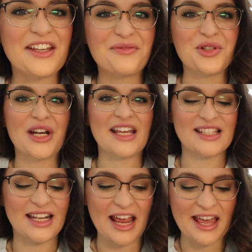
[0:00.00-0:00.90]
Good morning,
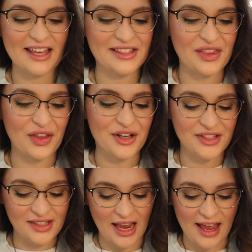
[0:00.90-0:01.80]
today is
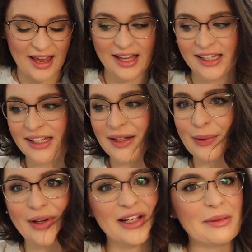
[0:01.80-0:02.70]
Thursday.
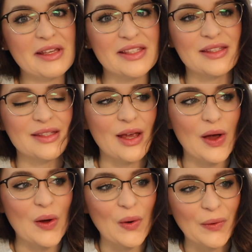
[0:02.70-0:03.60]
We're gonna be
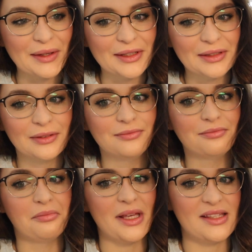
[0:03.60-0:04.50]
so
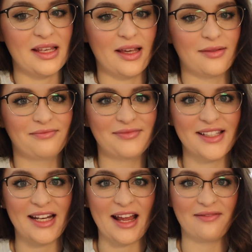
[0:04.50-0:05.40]
busy
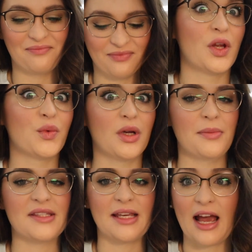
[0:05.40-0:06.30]
today. Real
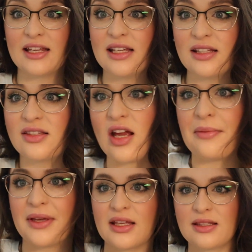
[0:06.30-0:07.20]
busy. I did
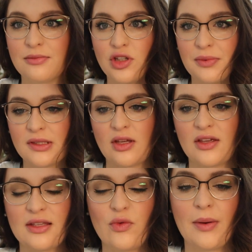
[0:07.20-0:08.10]
stop and get some chips and
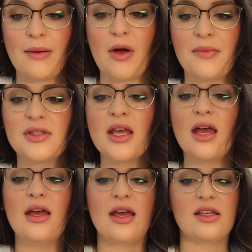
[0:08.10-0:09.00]
salsa. One of my moms
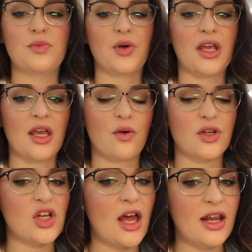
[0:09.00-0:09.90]
is bringing
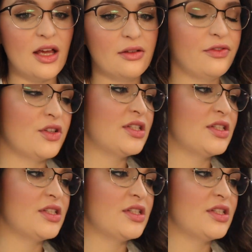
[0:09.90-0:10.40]
horchata for